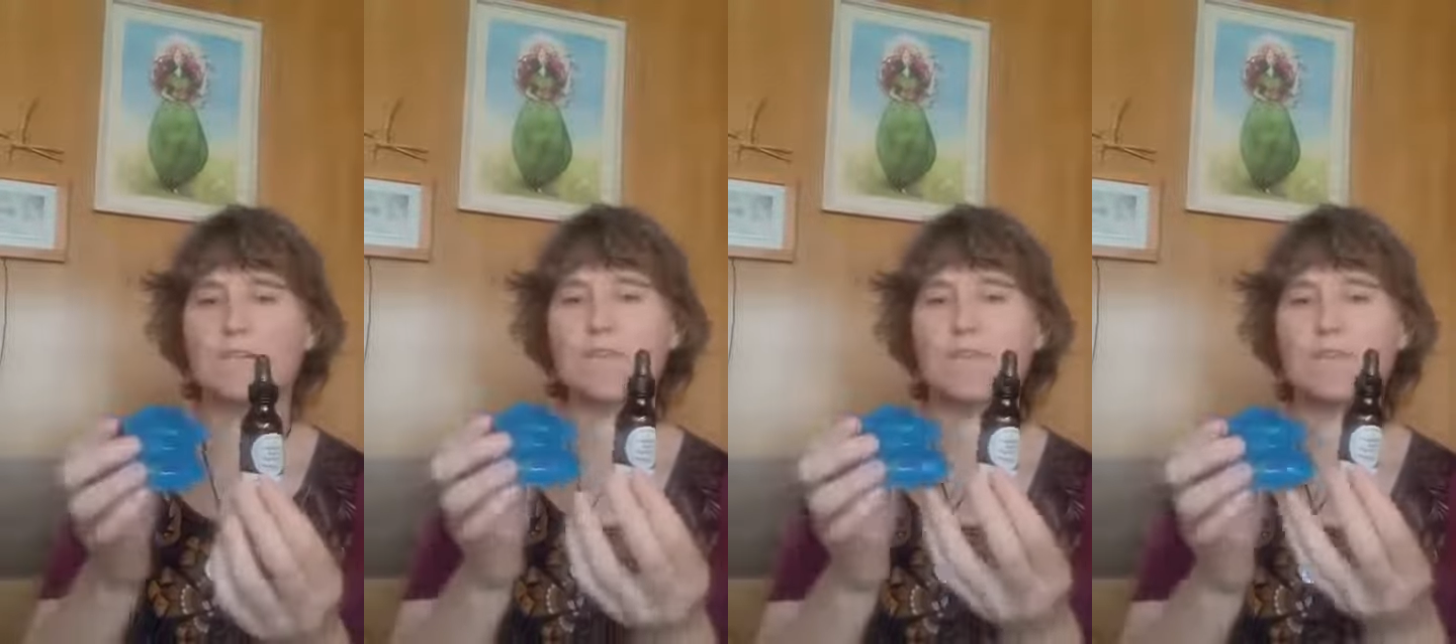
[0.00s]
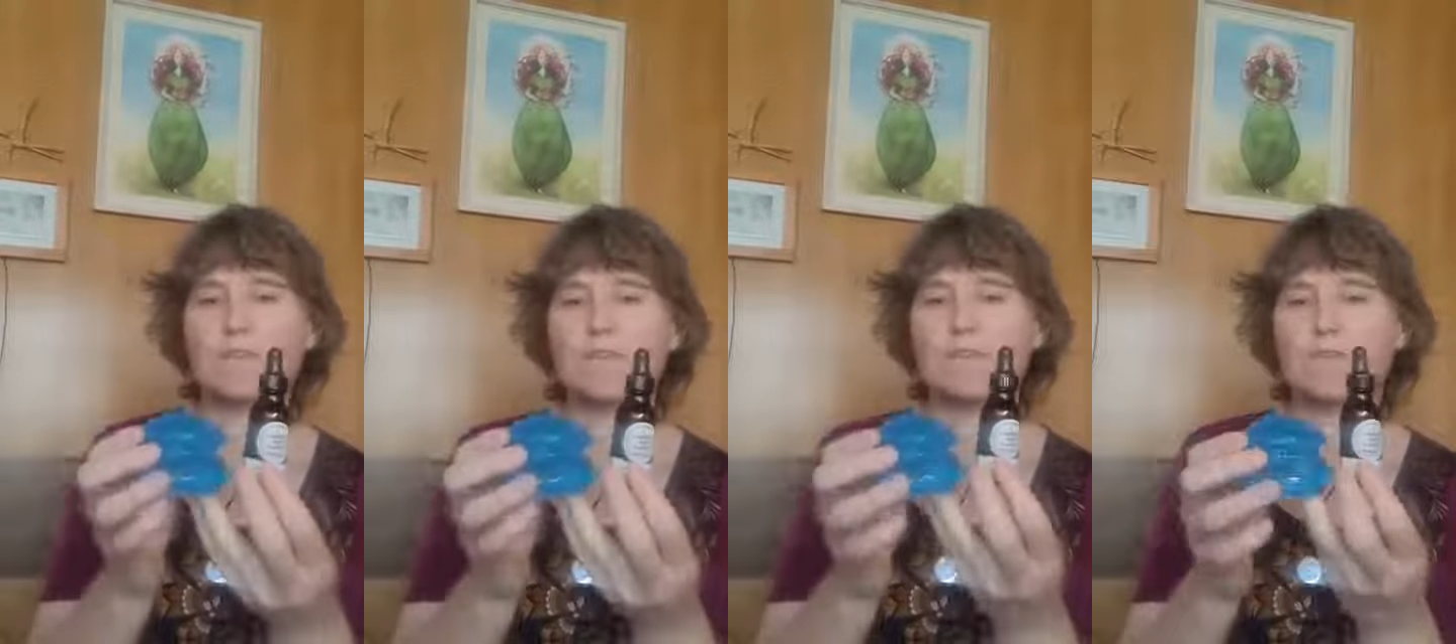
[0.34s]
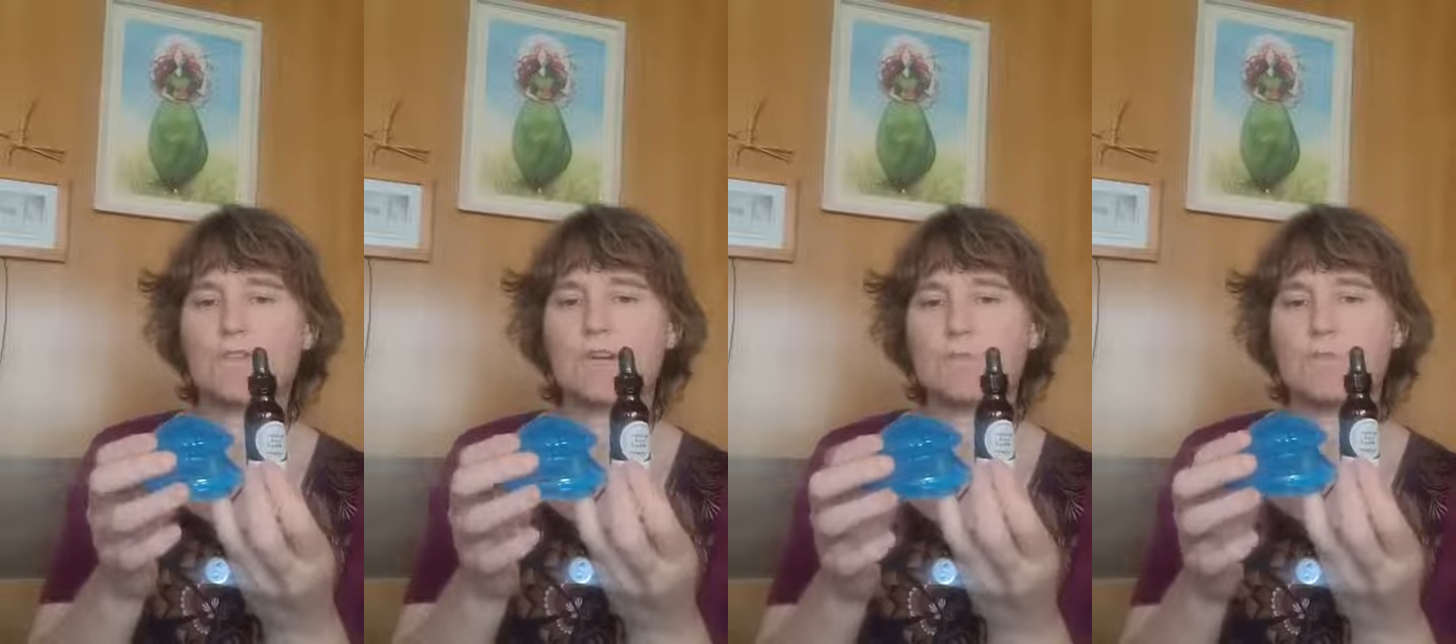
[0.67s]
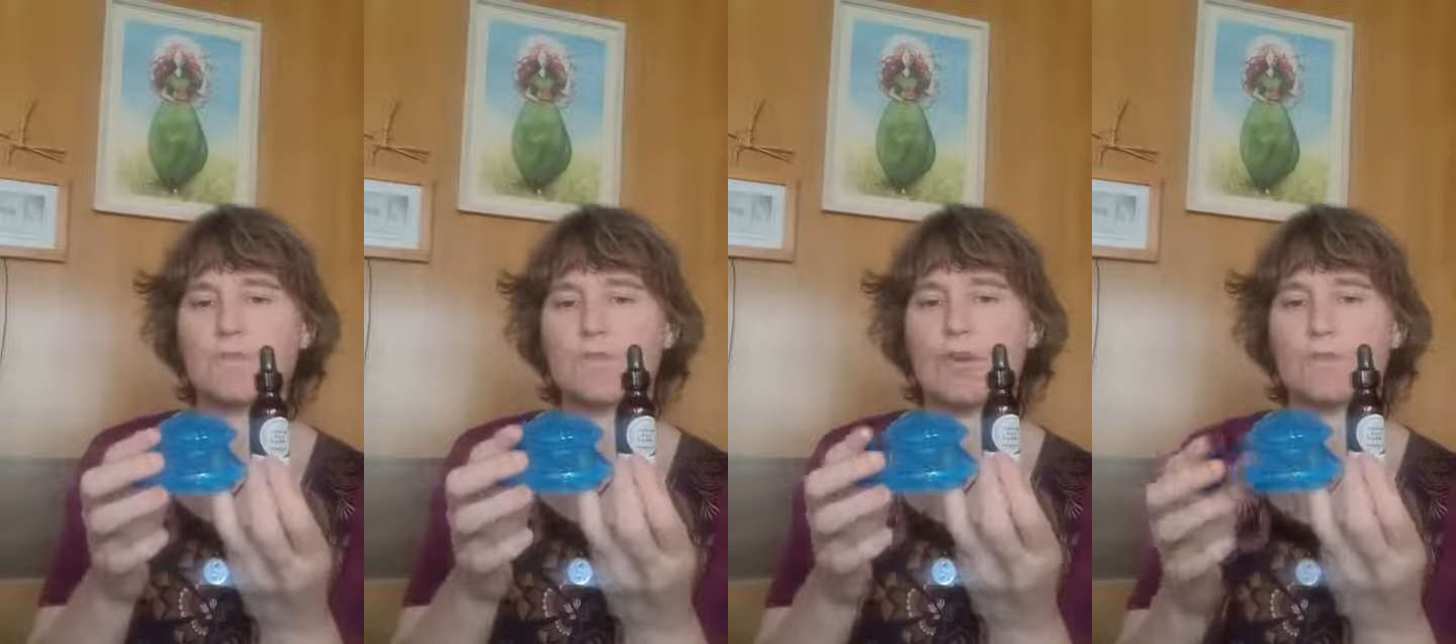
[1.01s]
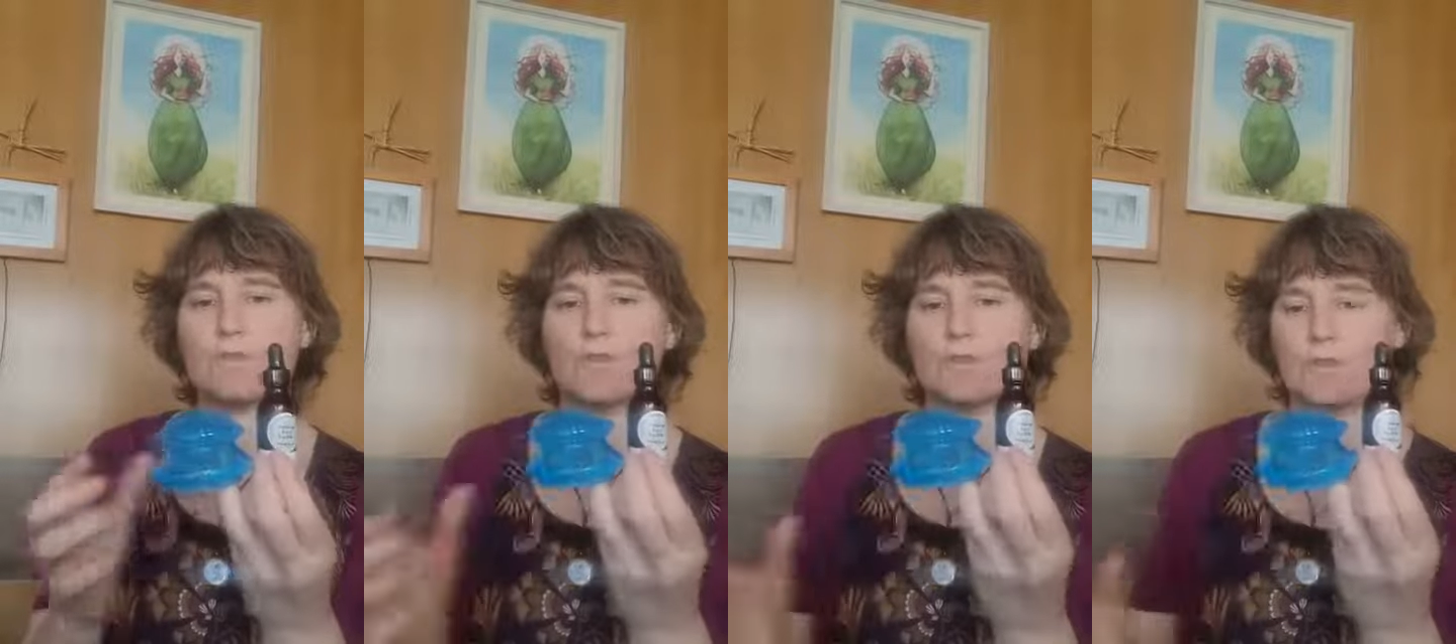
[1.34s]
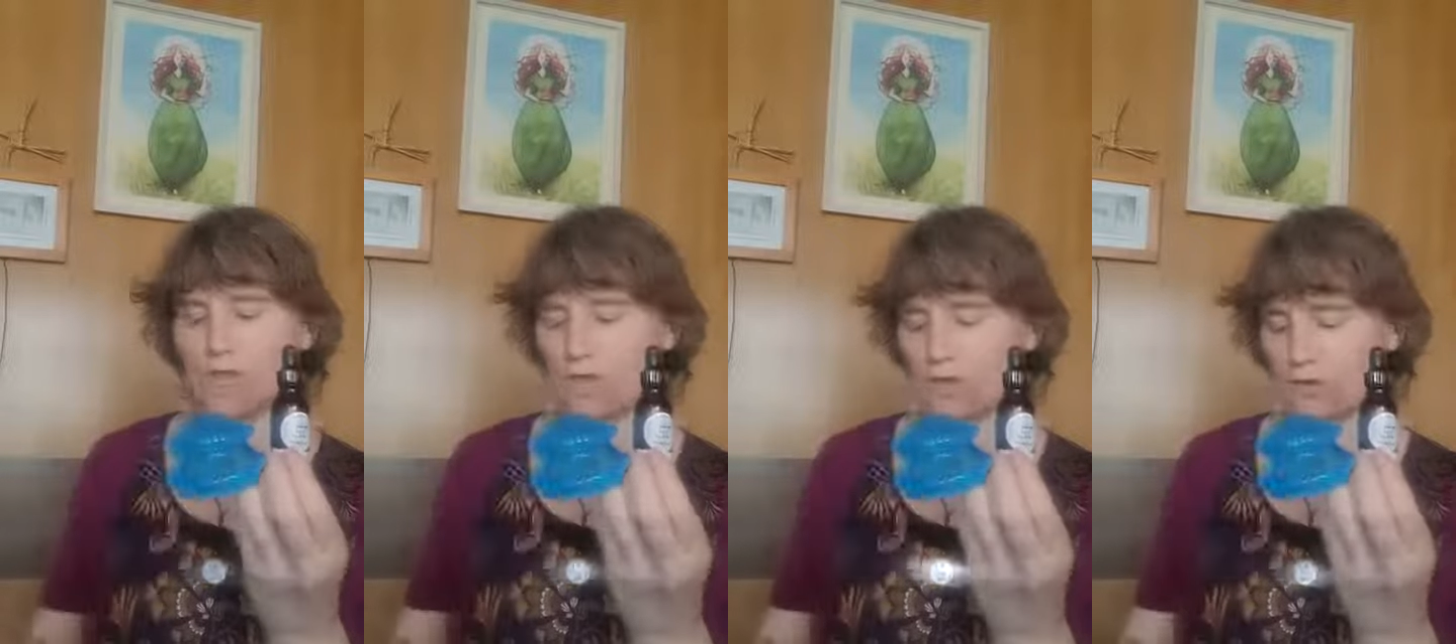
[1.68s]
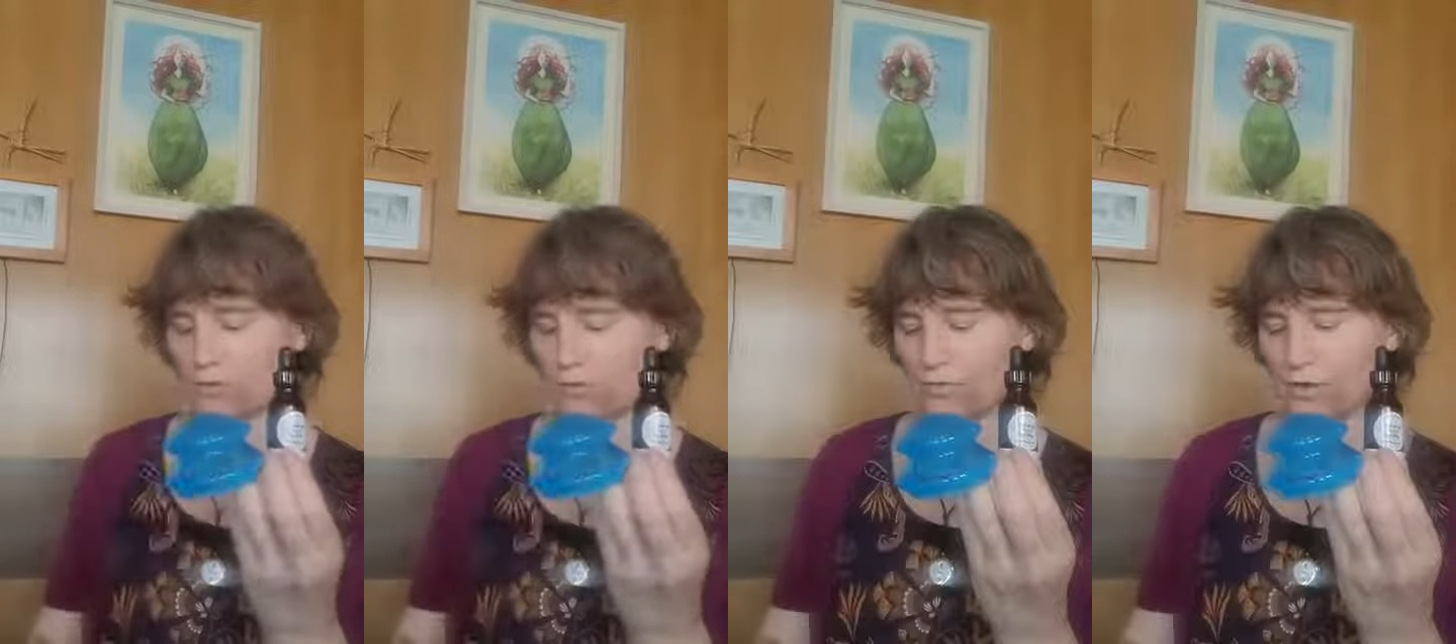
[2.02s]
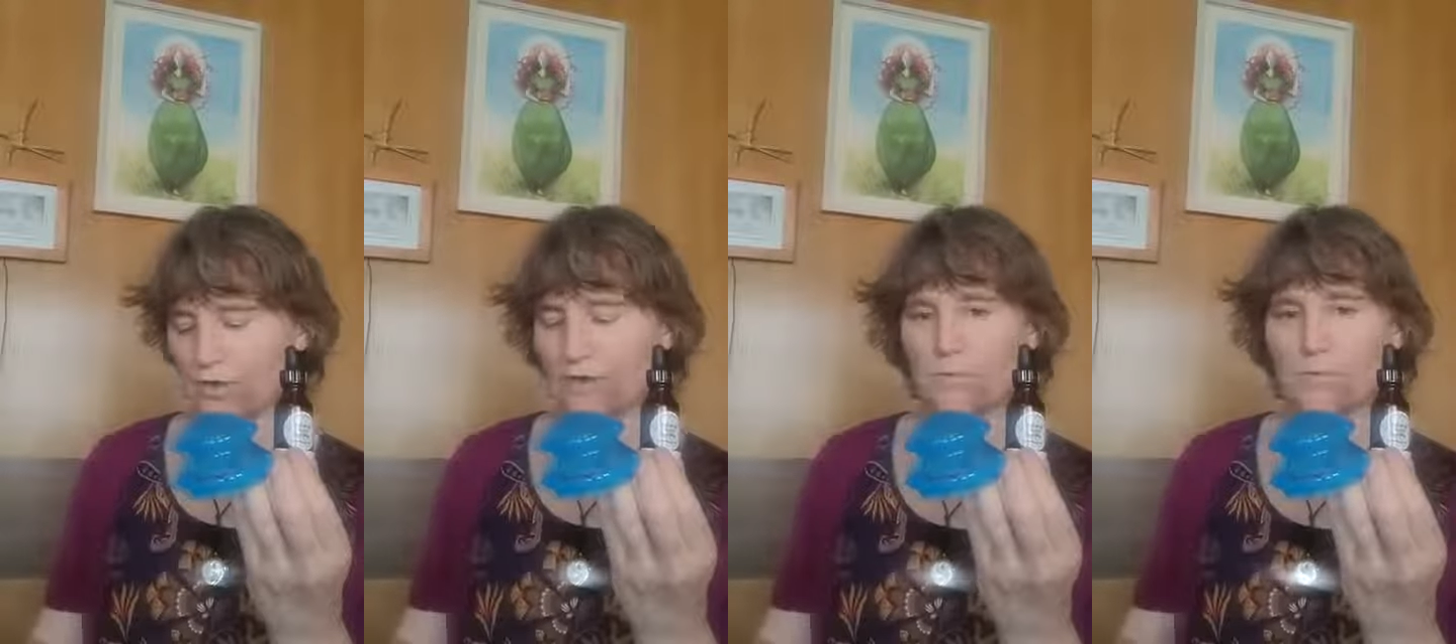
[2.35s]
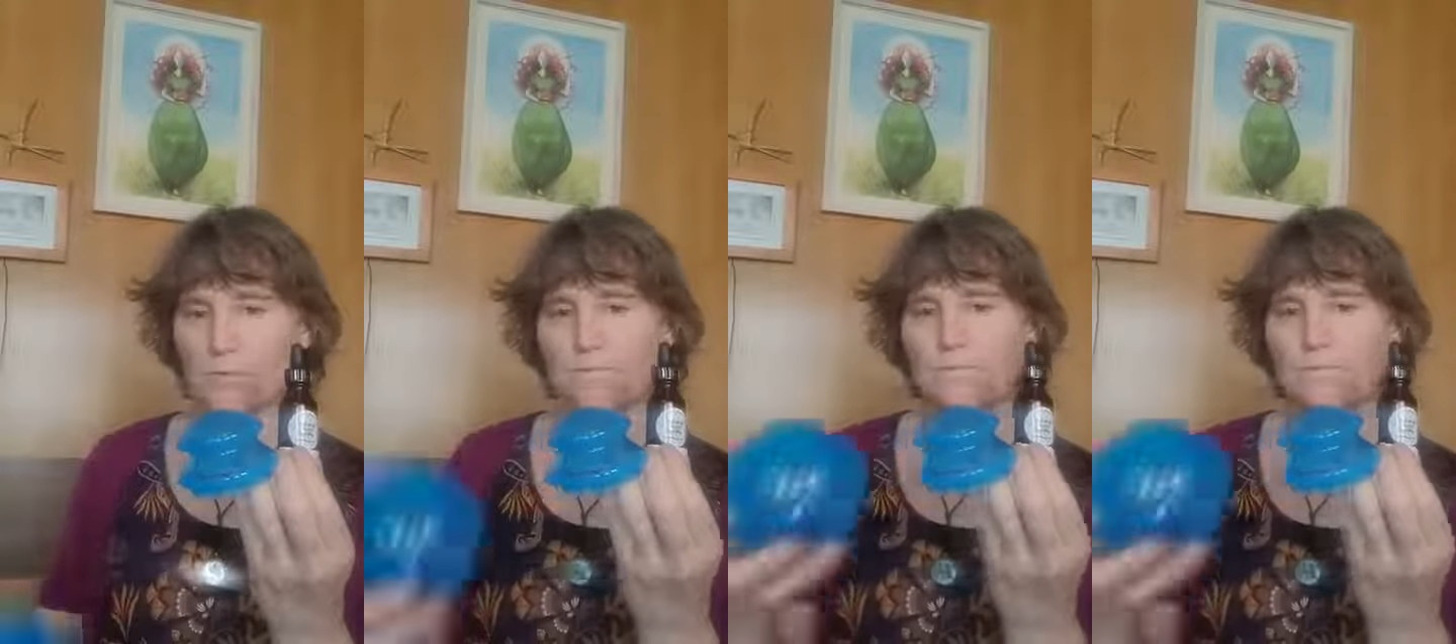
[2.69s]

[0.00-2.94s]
These are a type of cup called a contour cup.